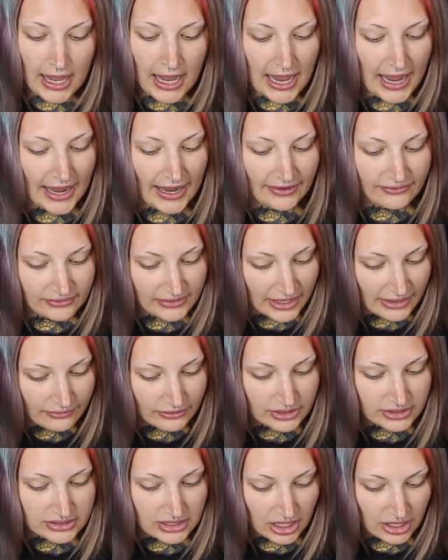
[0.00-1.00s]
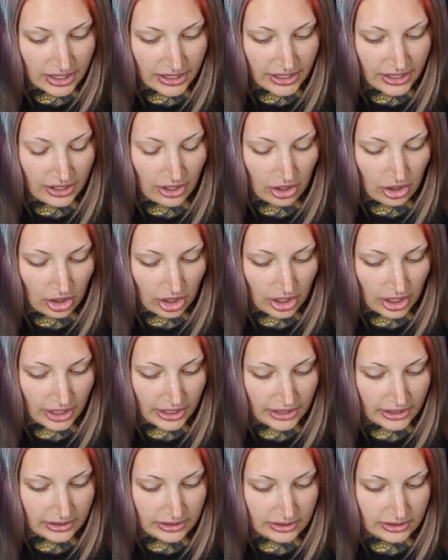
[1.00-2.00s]
I have never done it
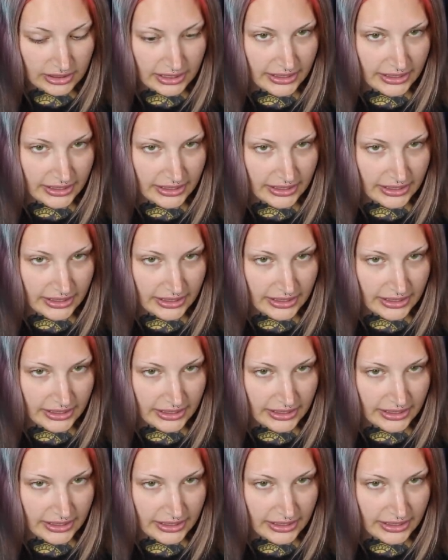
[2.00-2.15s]
on